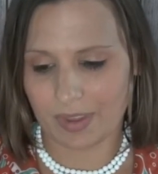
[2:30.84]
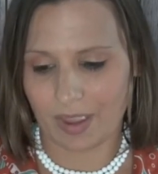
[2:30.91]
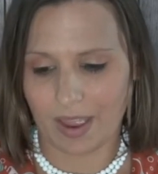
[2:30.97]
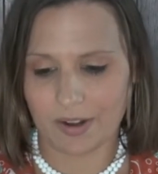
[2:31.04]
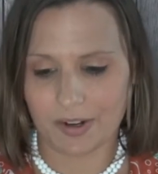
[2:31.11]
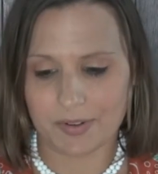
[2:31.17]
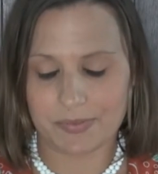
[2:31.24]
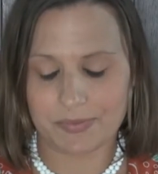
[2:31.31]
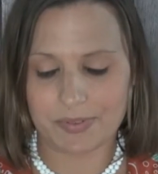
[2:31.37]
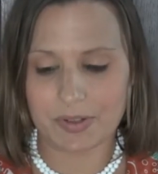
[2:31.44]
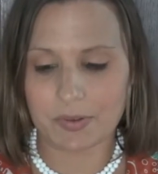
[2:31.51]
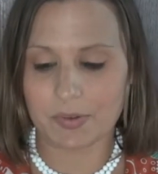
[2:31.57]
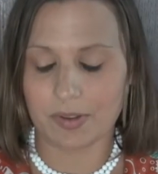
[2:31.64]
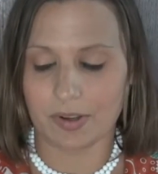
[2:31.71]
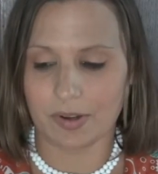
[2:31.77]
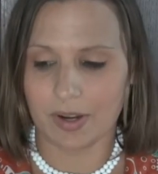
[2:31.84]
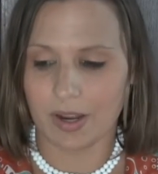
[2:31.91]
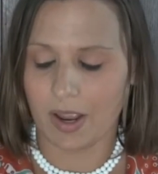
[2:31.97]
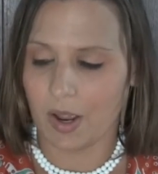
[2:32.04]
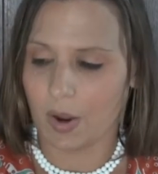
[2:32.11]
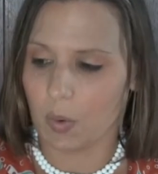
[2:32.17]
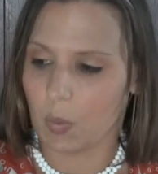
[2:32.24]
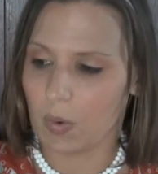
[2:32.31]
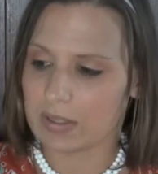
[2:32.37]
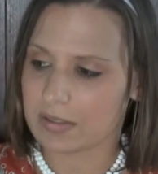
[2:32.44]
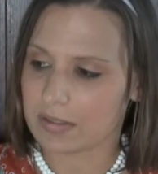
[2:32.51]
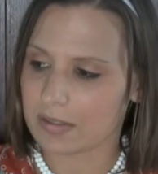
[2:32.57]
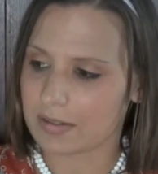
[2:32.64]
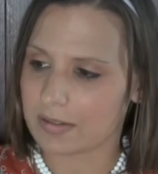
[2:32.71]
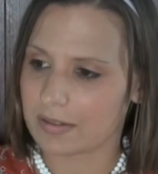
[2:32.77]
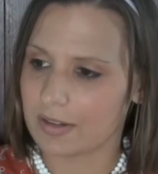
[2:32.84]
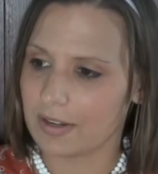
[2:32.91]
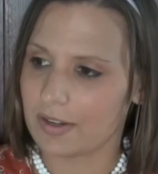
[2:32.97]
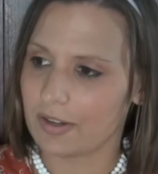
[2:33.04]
And I feel that once...